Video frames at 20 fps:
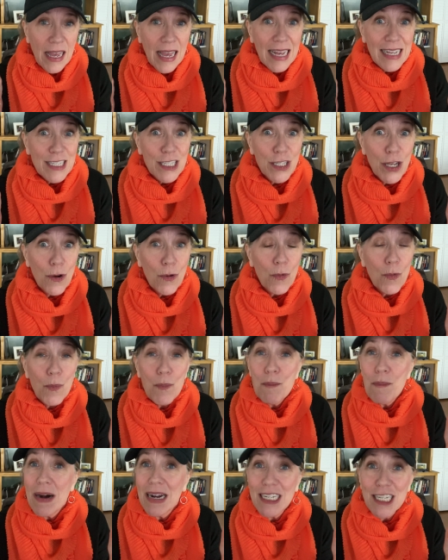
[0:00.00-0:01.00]
So
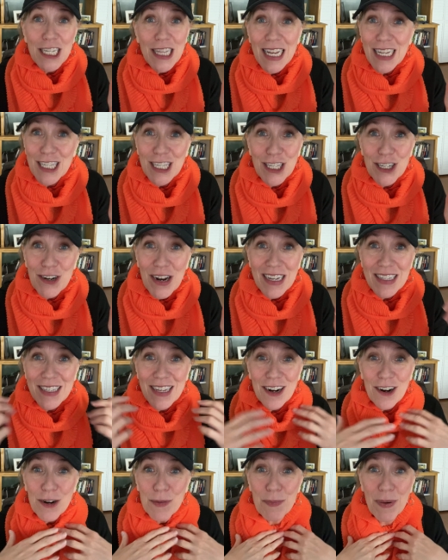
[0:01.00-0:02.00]
much less stress
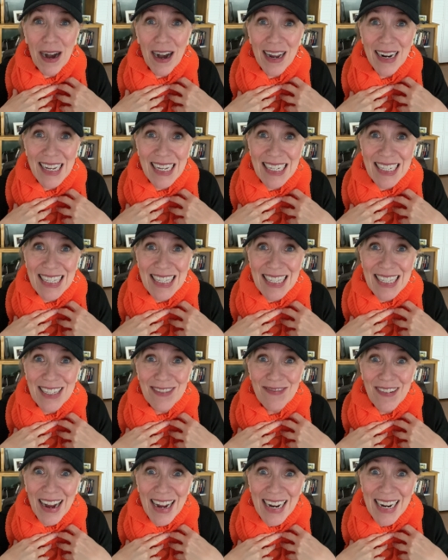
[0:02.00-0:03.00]
in our bodies,
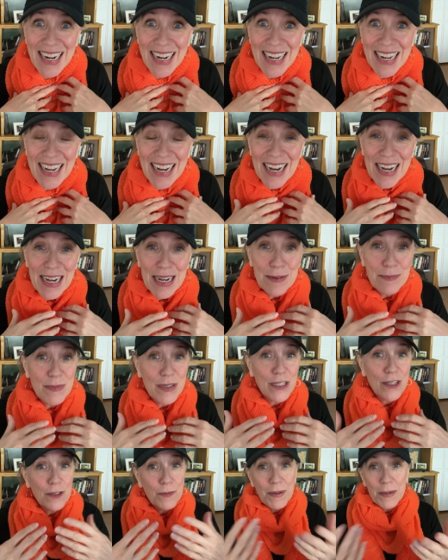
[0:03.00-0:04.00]
right? Um,
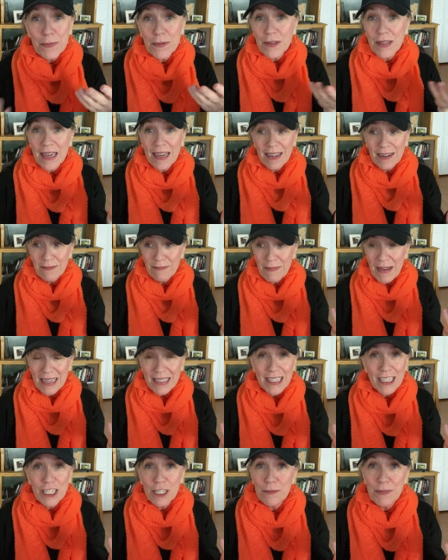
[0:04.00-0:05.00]
so the people that
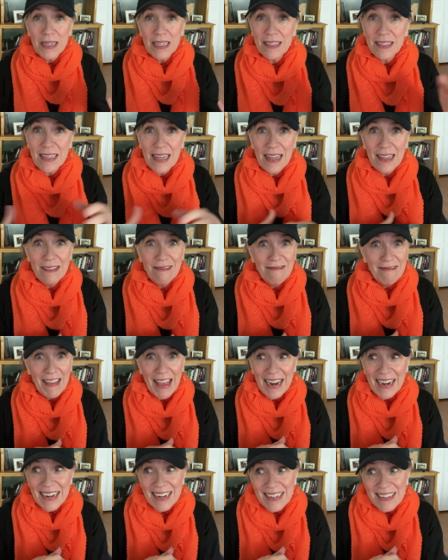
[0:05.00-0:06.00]
messaged me said
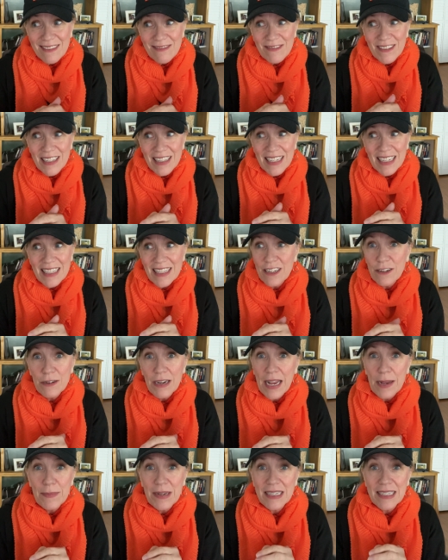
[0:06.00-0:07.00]
they didn't really, their
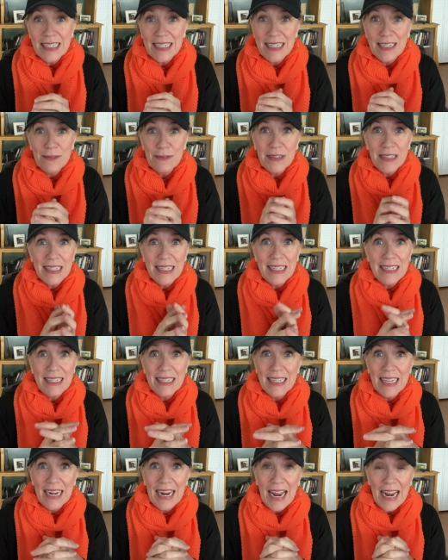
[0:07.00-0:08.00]
MS didn't really
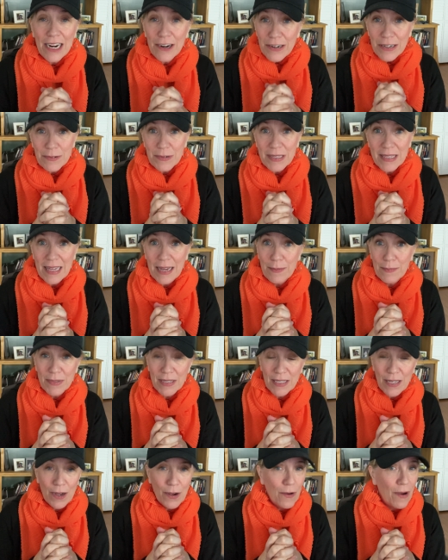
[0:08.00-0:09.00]
get angry with them.
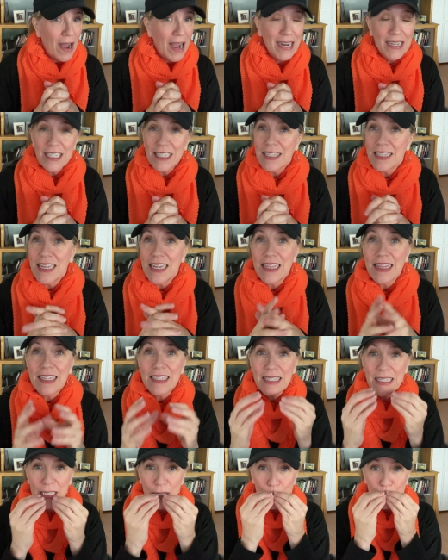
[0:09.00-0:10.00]
So I just think
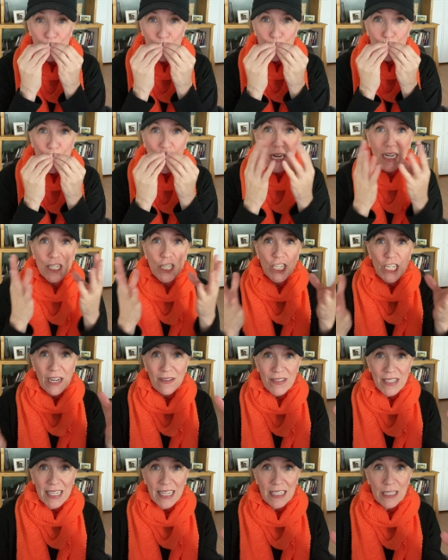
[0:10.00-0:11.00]
this is
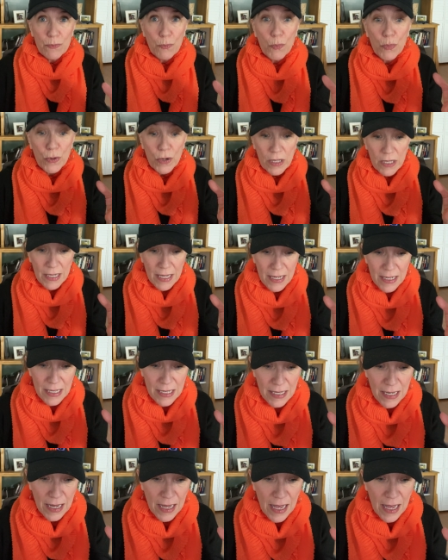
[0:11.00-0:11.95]
chef's kiss brilliant